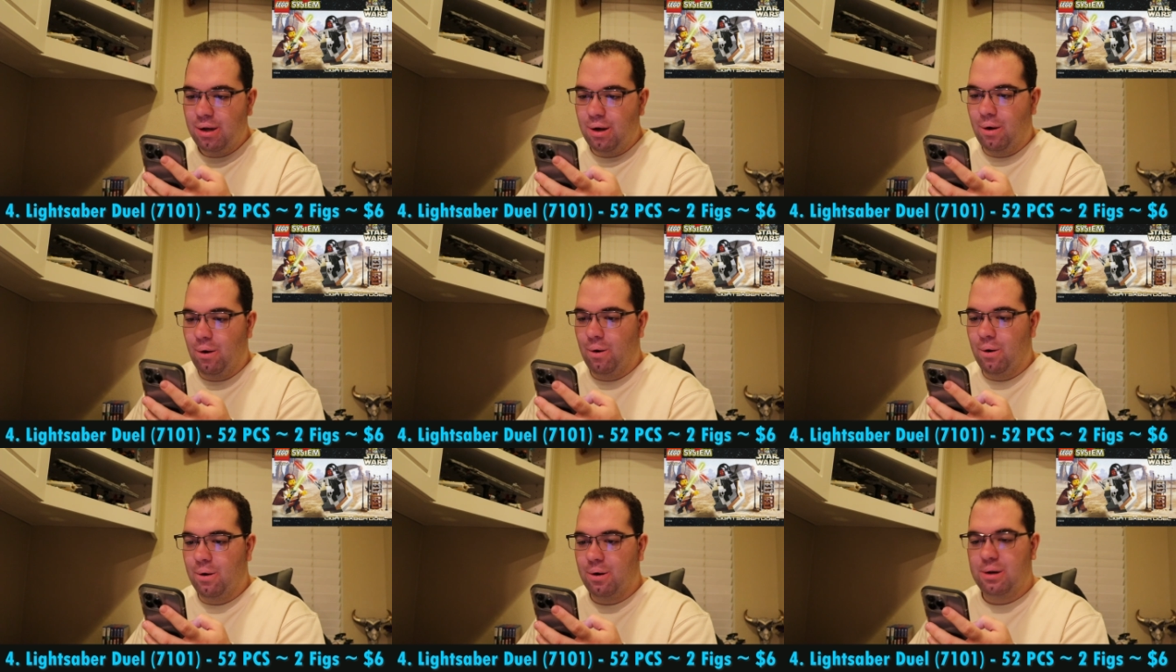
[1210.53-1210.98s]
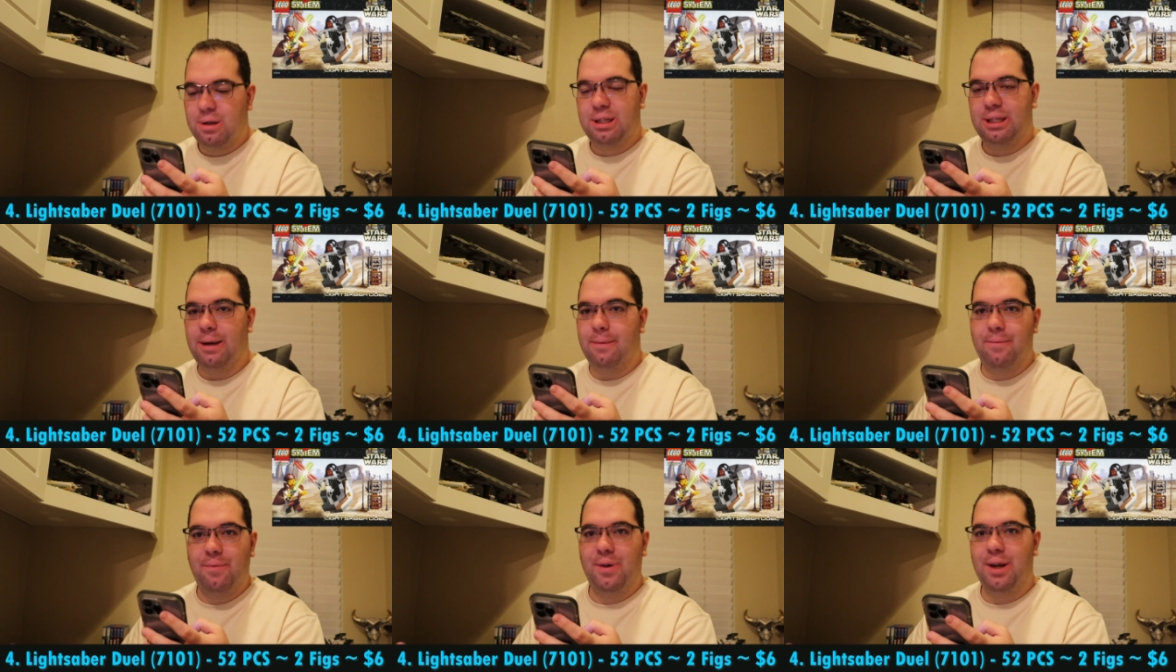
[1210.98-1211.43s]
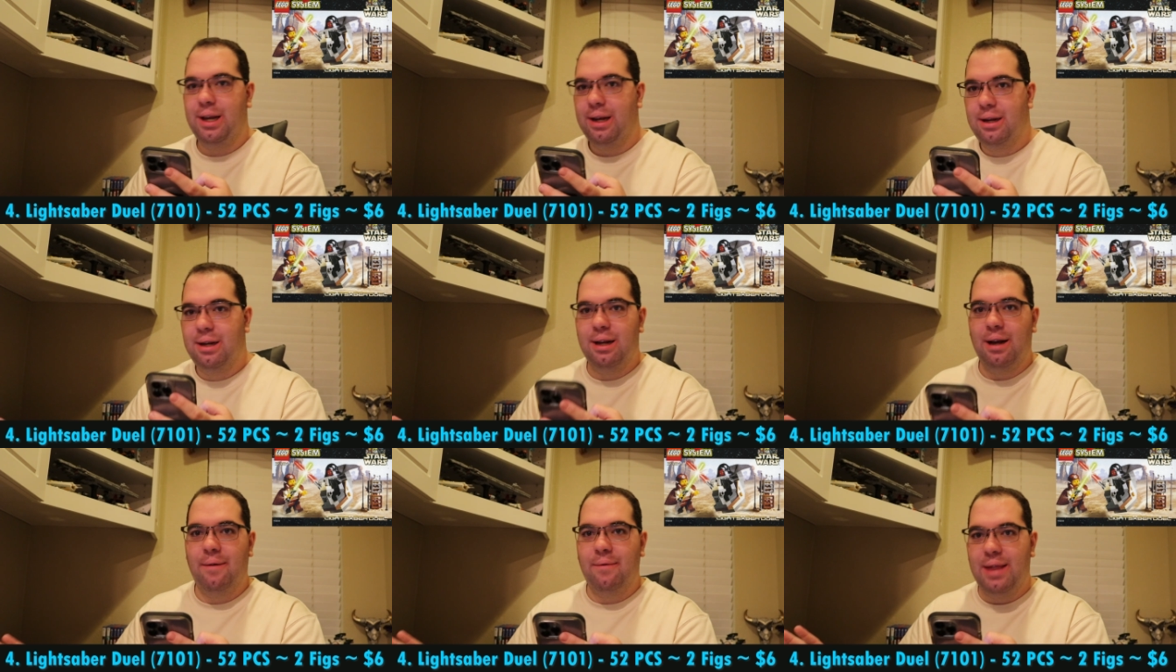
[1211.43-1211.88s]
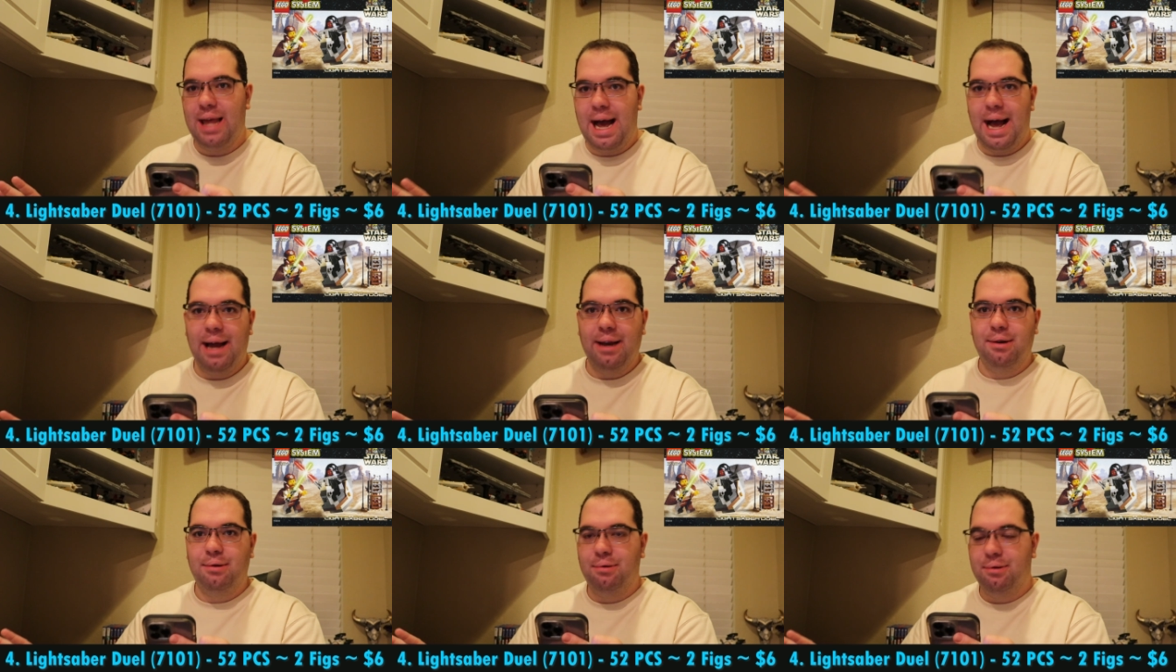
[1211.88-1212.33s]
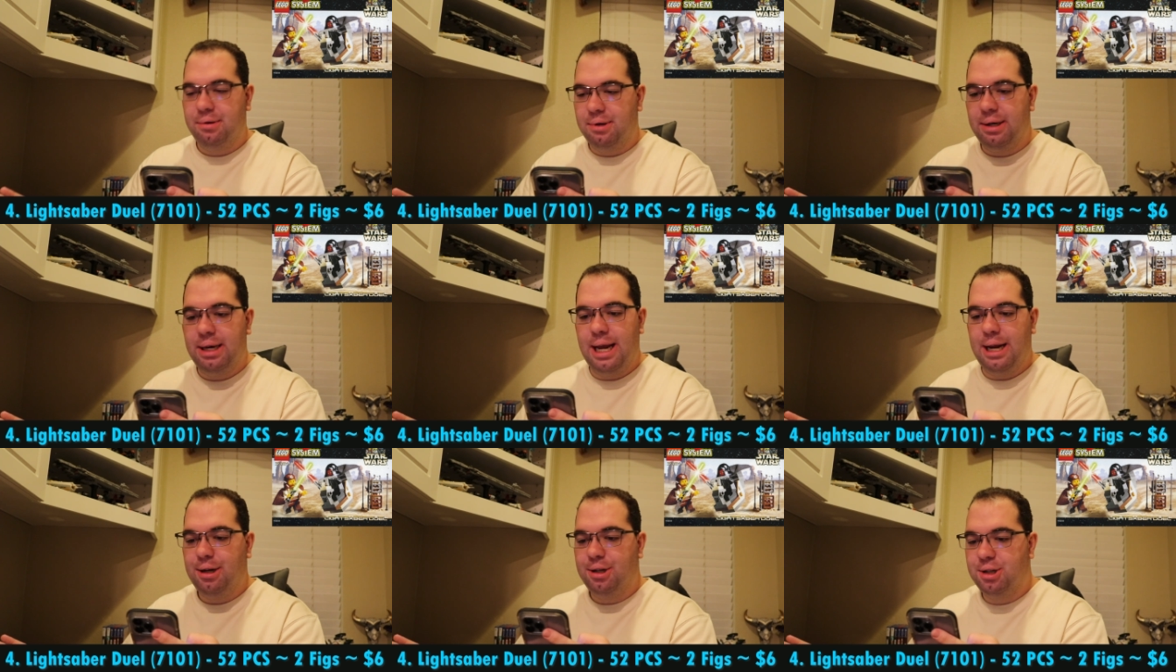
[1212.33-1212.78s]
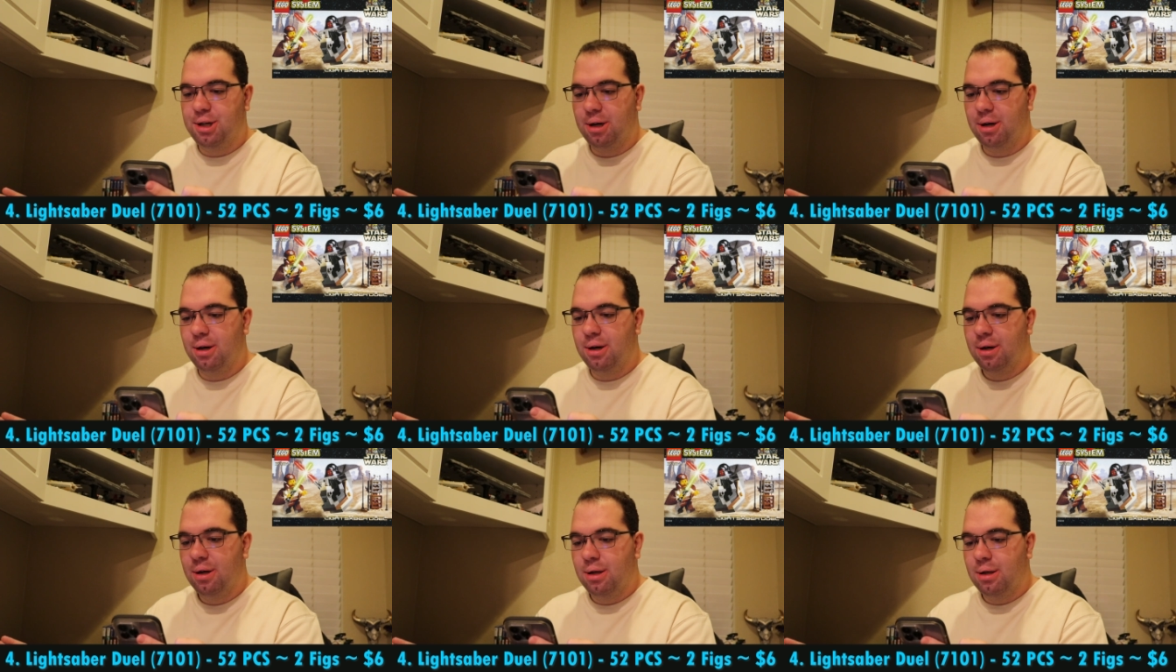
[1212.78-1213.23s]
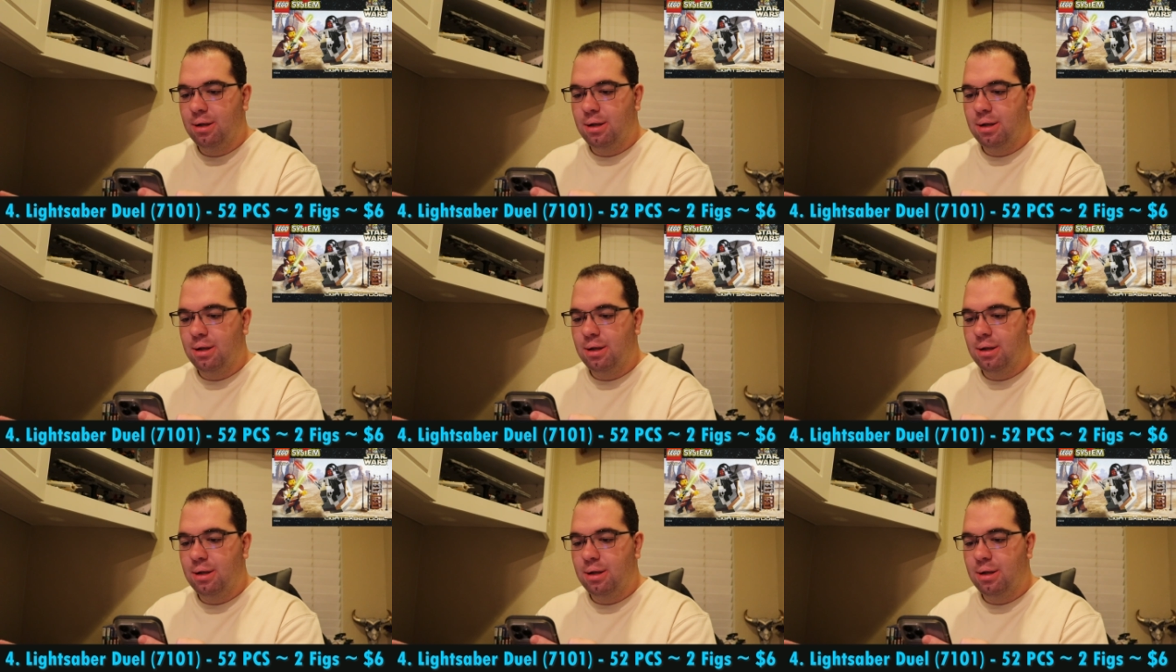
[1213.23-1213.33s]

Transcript: or something of that nature.